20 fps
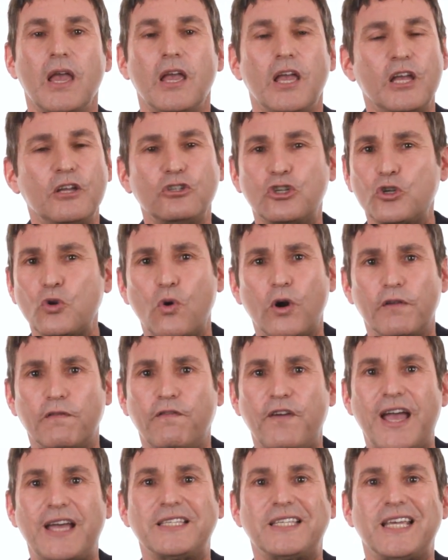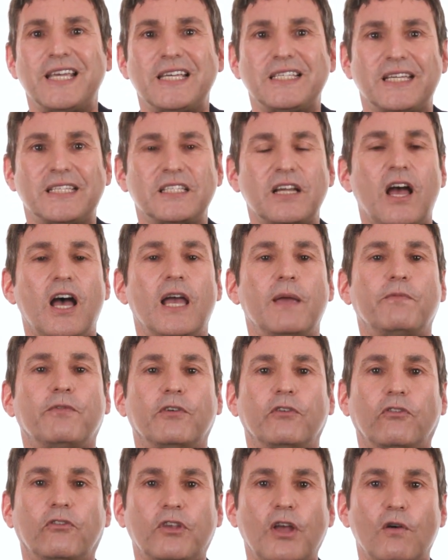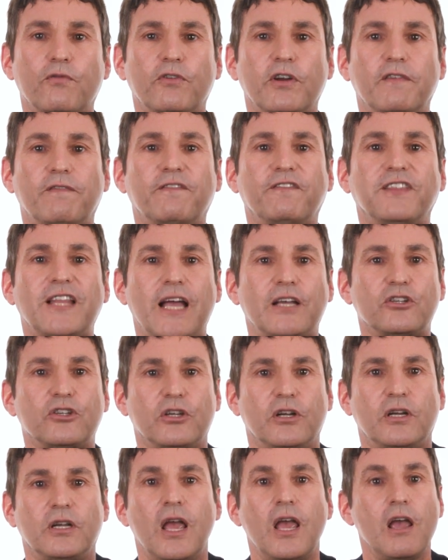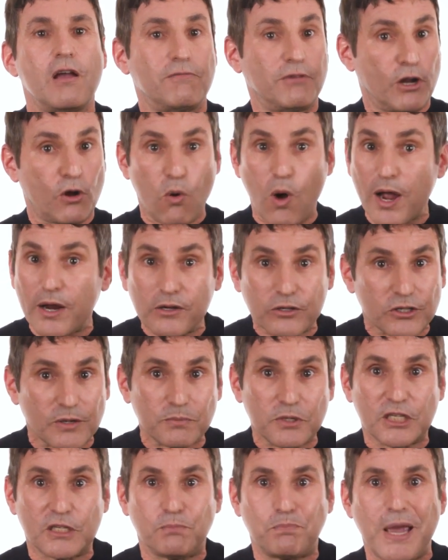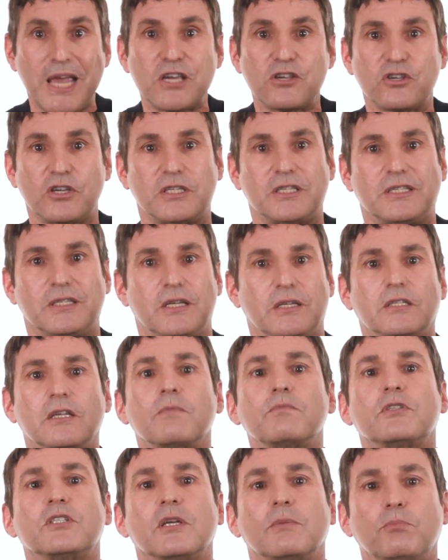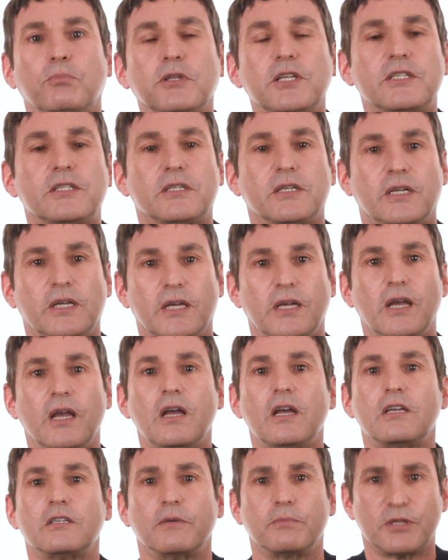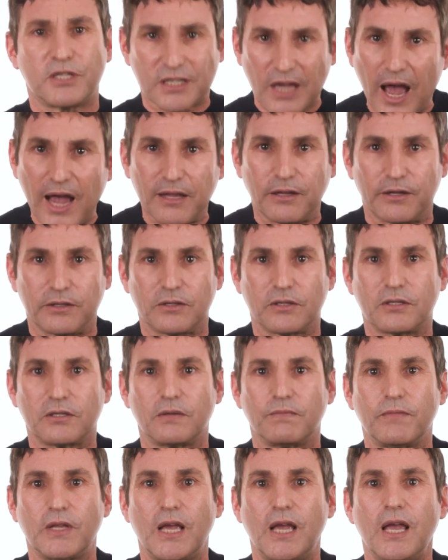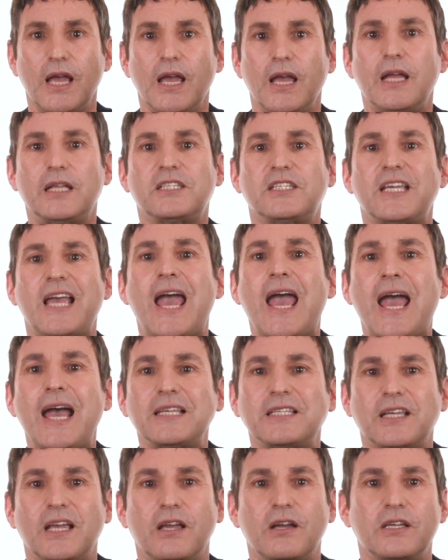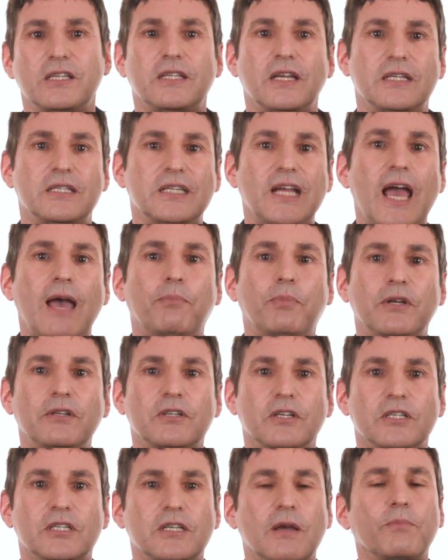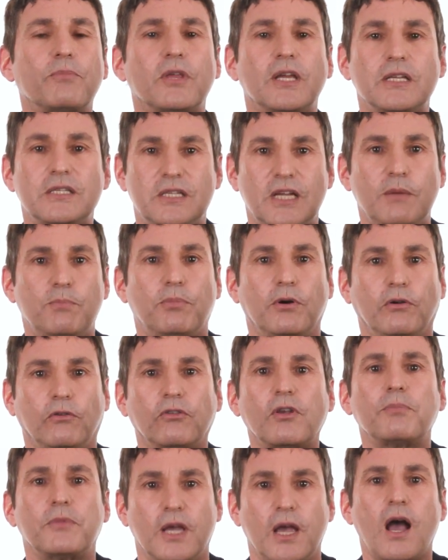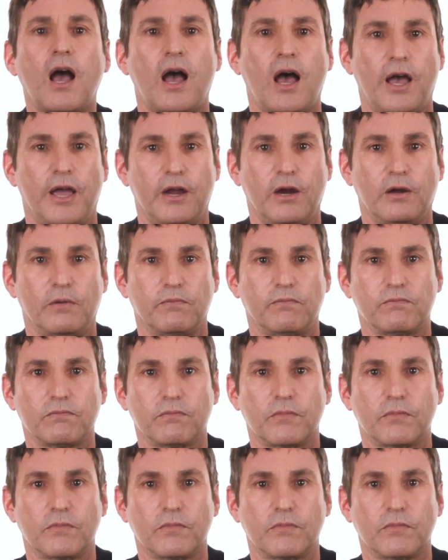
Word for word: In short, fasting is a time for self reflection, requires some spaciousness, some simplicity, some silence. It's asking us to tap into something deeper, something higher.